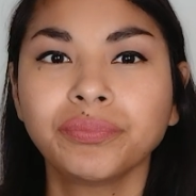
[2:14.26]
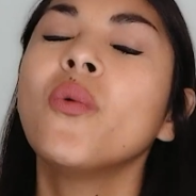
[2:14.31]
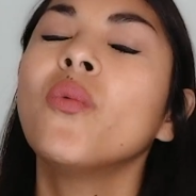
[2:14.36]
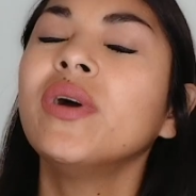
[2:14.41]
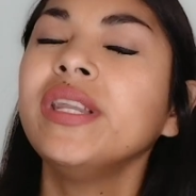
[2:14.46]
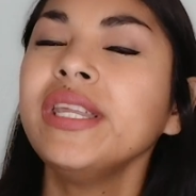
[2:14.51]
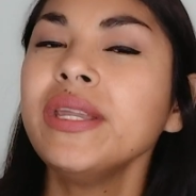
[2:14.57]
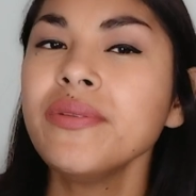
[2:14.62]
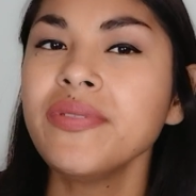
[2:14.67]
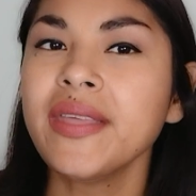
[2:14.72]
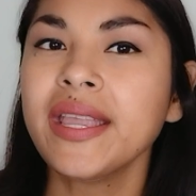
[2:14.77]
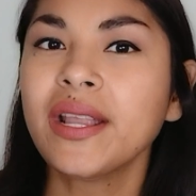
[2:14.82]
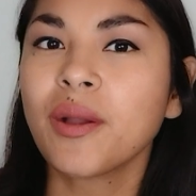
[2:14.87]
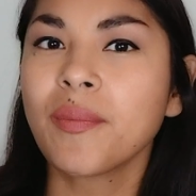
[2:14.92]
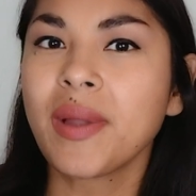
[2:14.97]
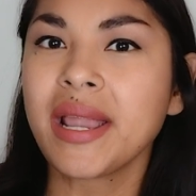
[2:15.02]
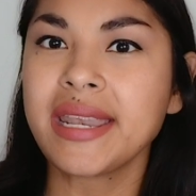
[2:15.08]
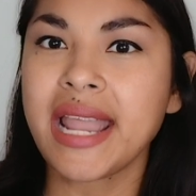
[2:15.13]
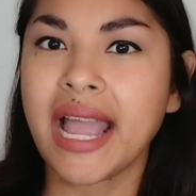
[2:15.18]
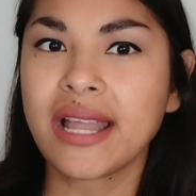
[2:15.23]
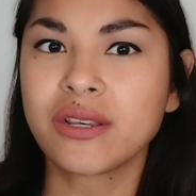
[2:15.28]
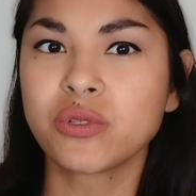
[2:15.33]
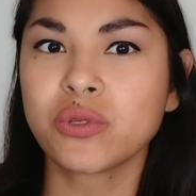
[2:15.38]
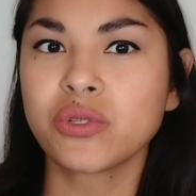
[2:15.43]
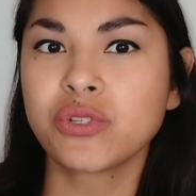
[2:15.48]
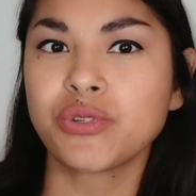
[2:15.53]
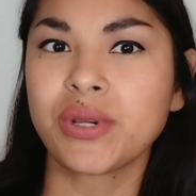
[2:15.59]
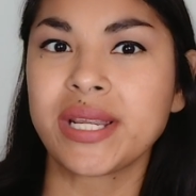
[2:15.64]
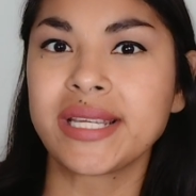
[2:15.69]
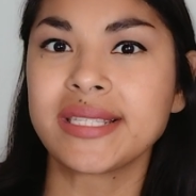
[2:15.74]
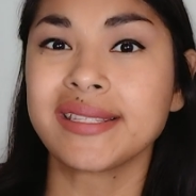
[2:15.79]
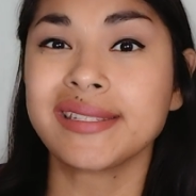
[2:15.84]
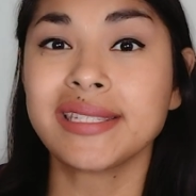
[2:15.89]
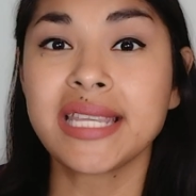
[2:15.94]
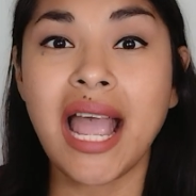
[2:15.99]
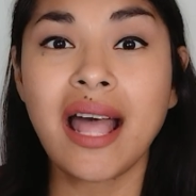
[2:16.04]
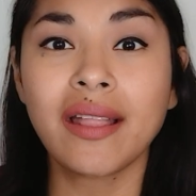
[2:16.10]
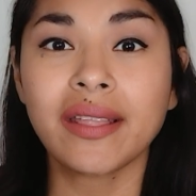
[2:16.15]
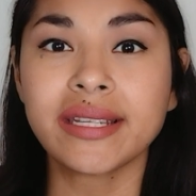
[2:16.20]
What do you think are my natural strengths and
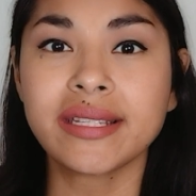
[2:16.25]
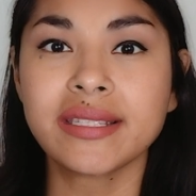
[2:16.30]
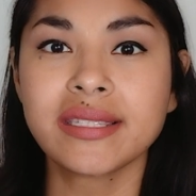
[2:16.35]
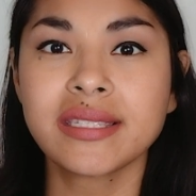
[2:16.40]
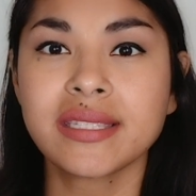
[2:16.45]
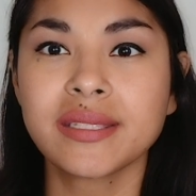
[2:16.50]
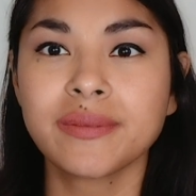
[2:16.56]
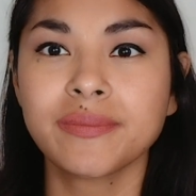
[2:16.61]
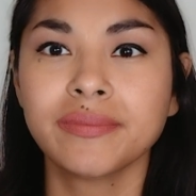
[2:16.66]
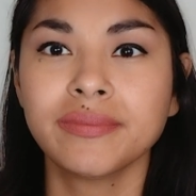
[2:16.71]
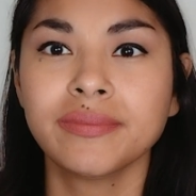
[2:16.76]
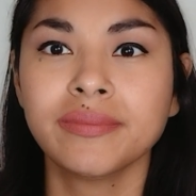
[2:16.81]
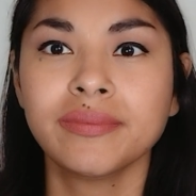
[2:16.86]
talents?